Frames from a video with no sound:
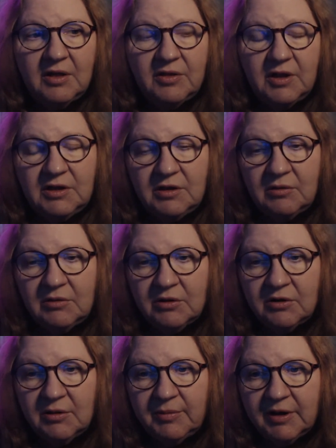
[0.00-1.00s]
that you
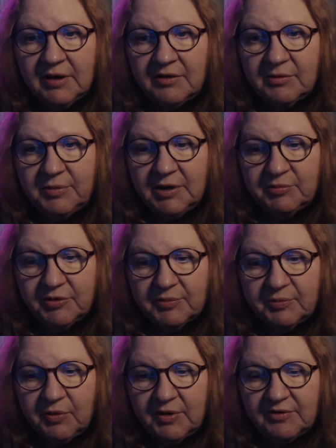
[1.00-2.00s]
learn about other people's
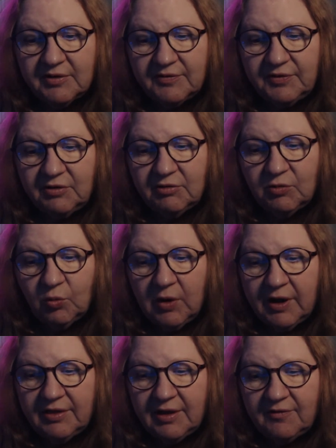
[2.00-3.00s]
points of view and
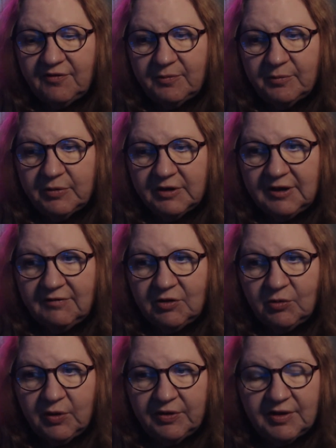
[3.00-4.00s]
why they believe
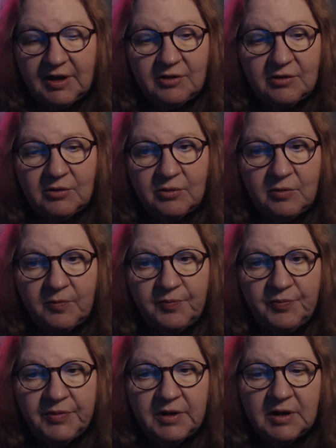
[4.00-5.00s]
what they do,
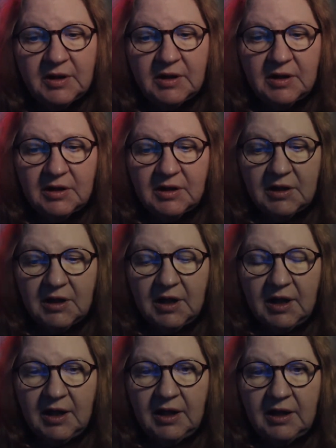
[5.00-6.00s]

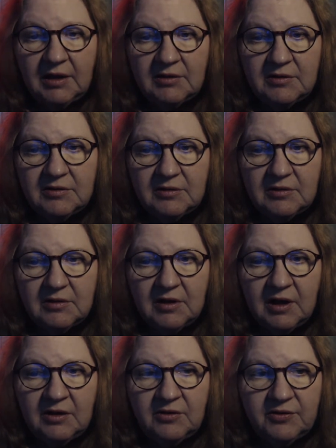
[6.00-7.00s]
and
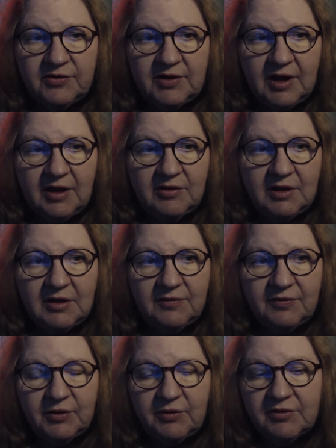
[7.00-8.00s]
understand the
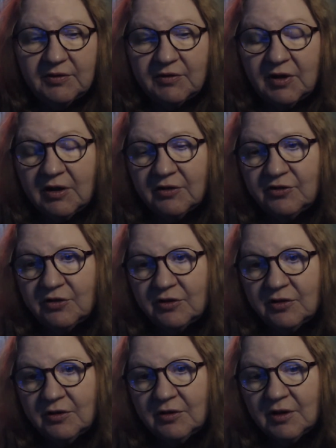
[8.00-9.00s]
influence of
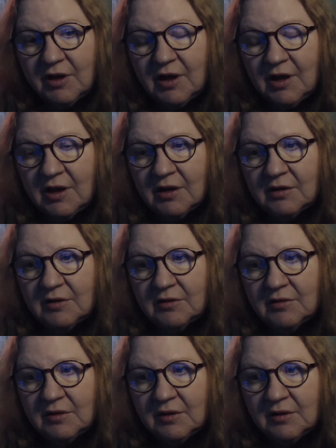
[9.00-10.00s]
culture and